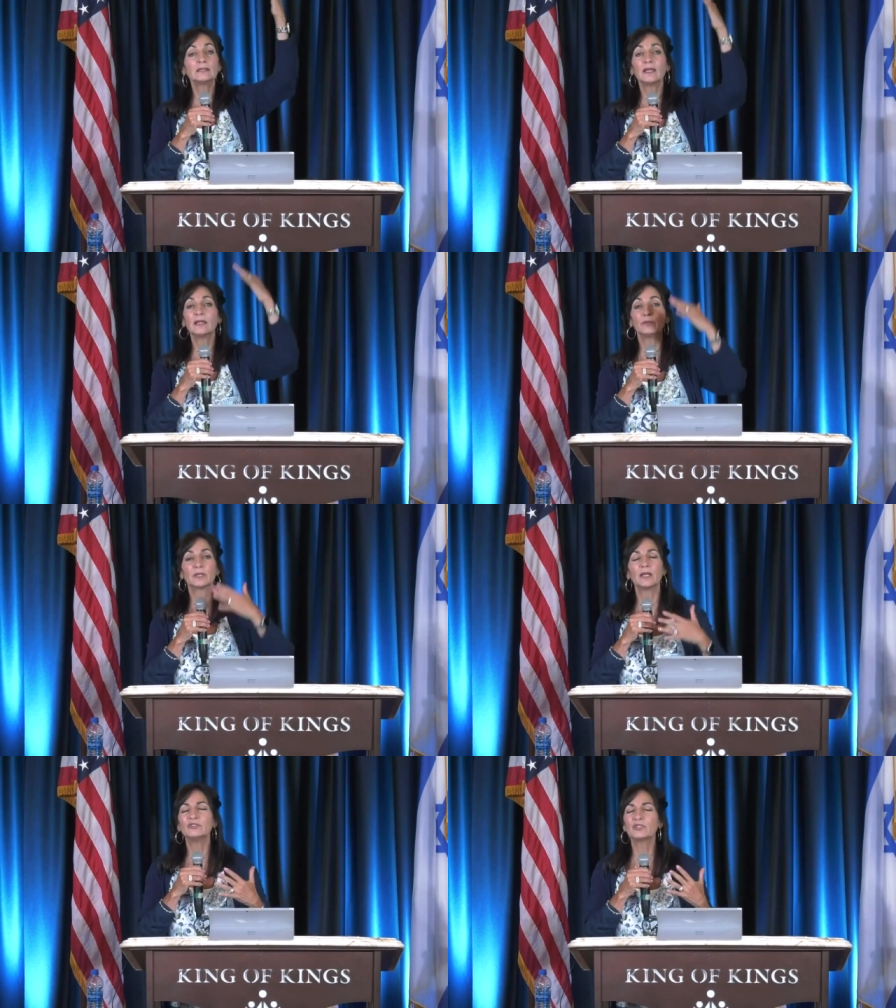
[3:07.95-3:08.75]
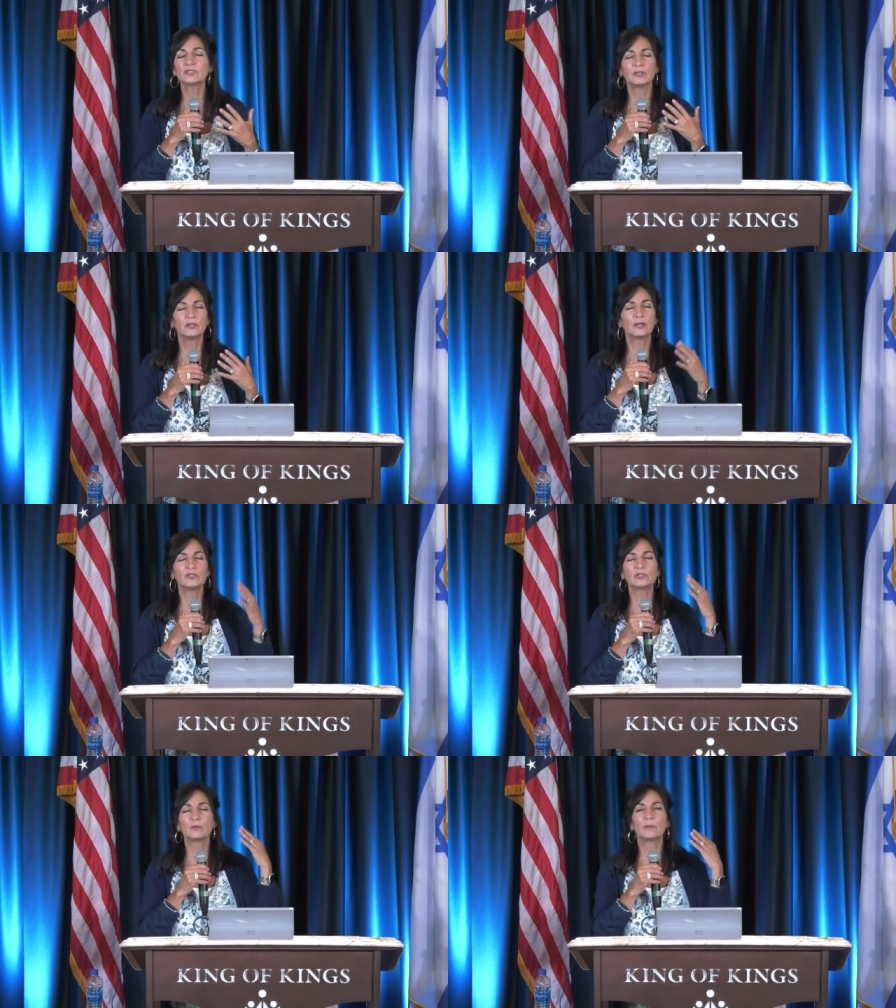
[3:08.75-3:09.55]
I tell you, when I just
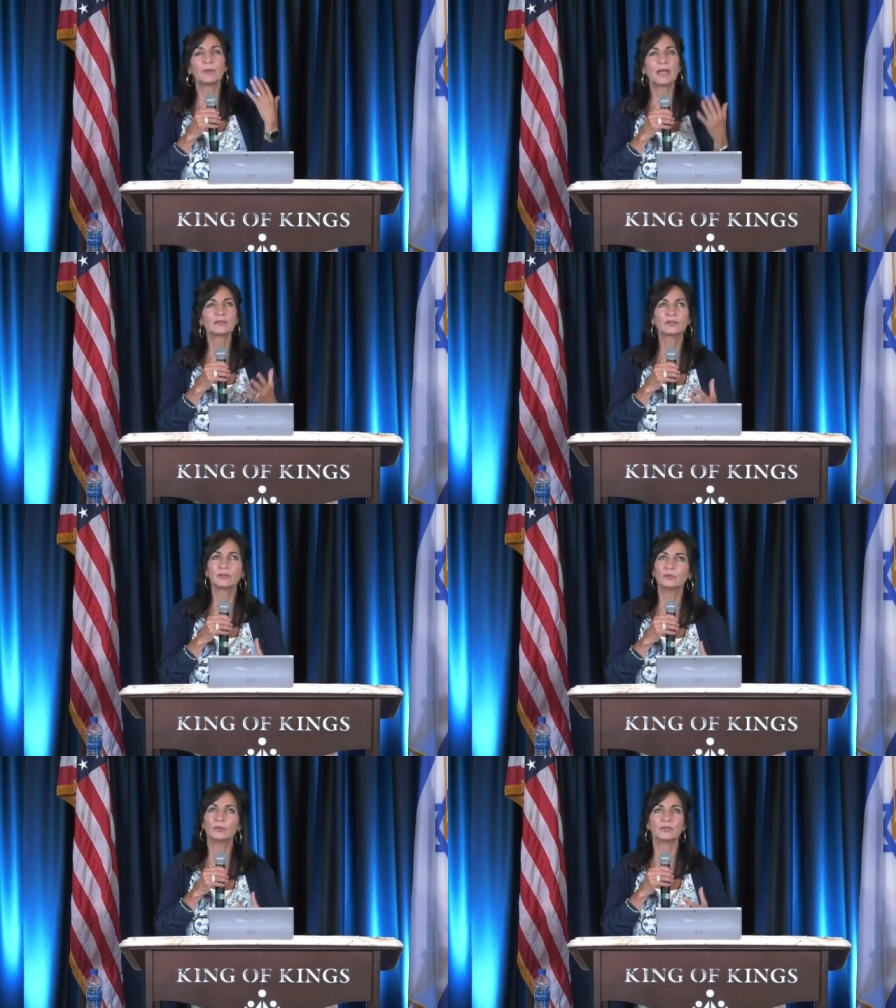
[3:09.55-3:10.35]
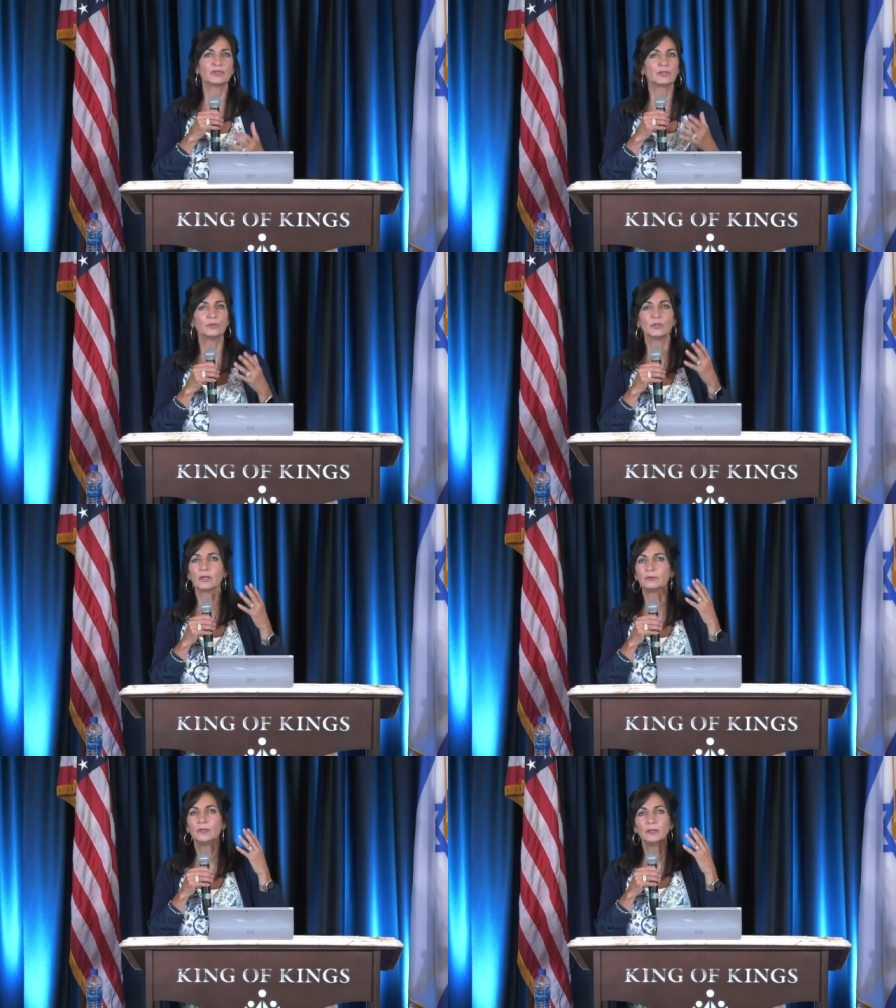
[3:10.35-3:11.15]
started, I just went back to the Lord and said,
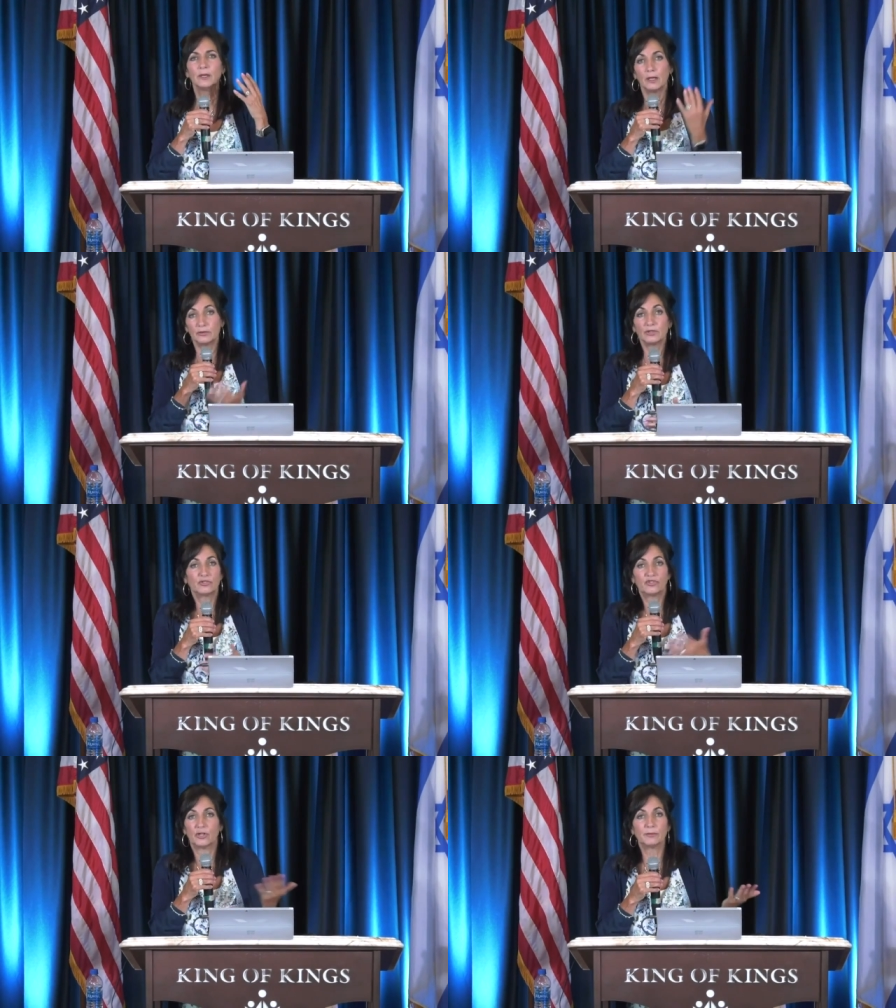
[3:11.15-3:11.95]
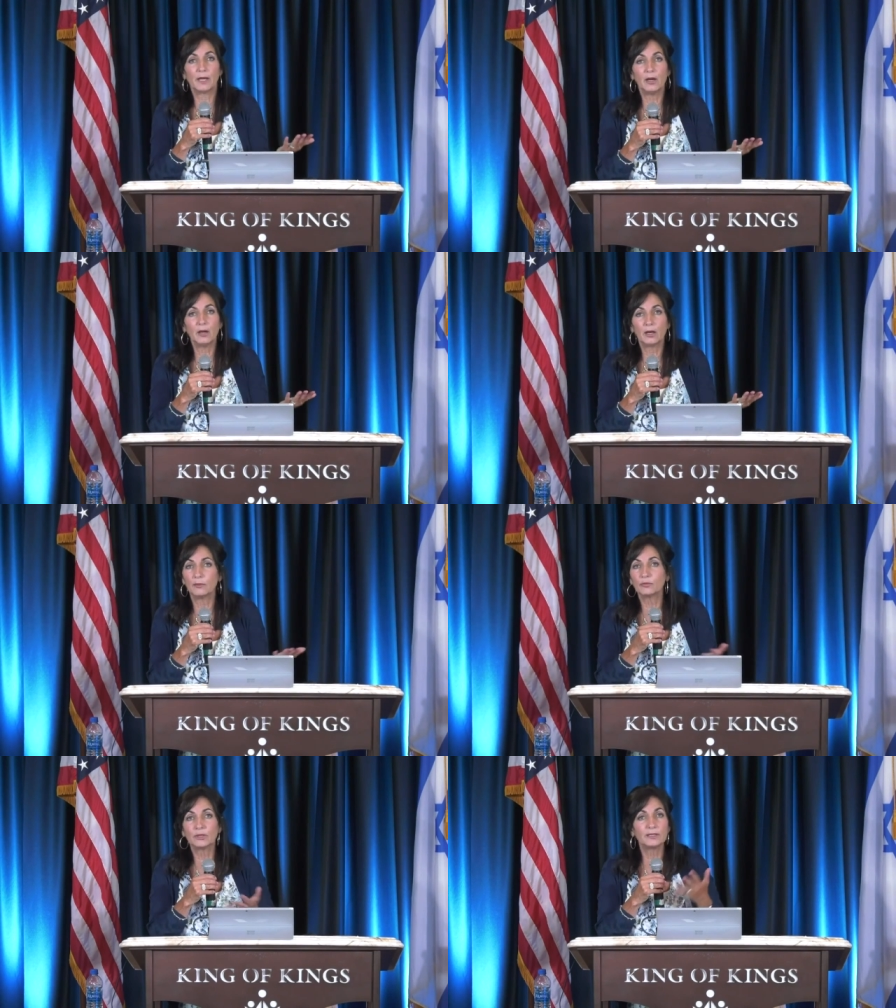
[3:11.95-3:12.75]
Lord, I just shared my
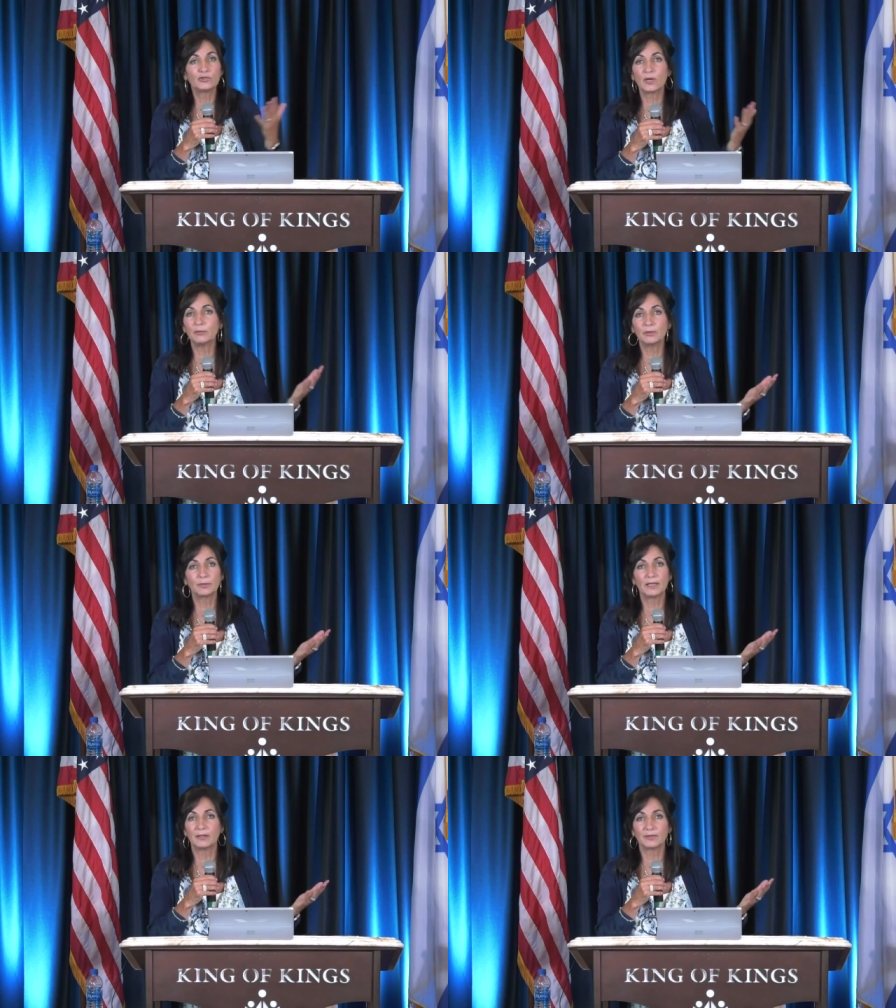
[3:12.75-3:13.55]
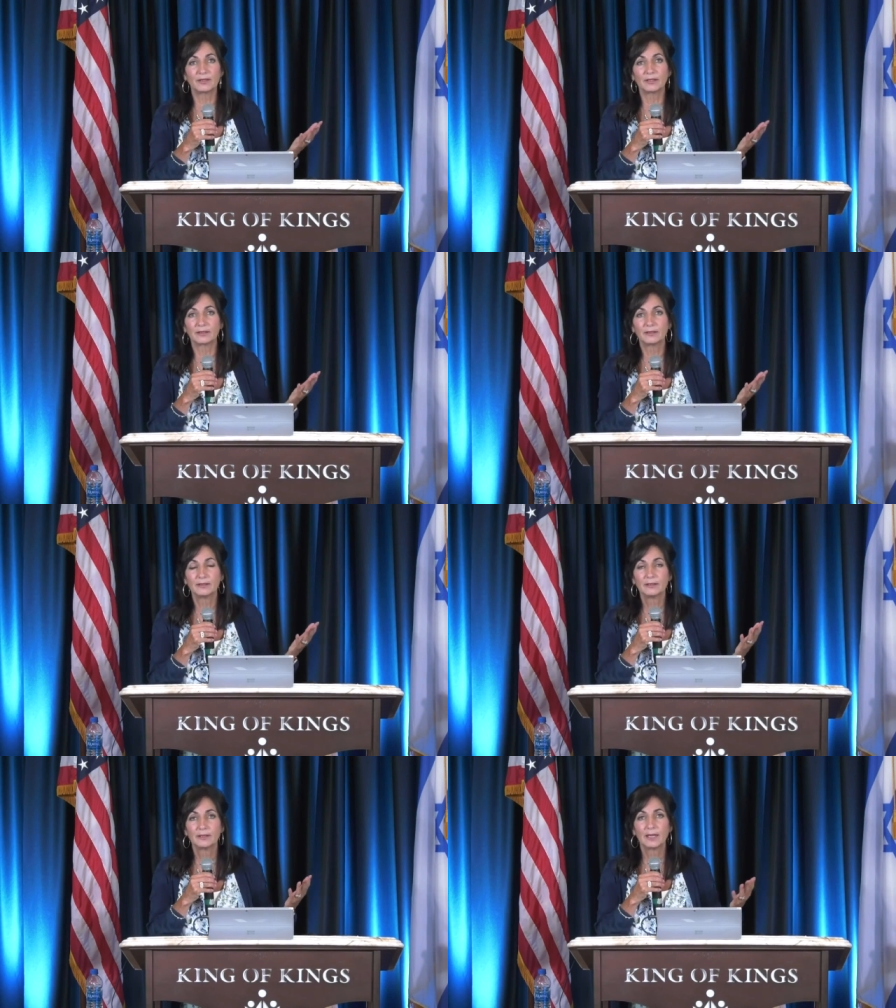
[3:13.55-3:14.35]
heart. I'm really troubled by everything.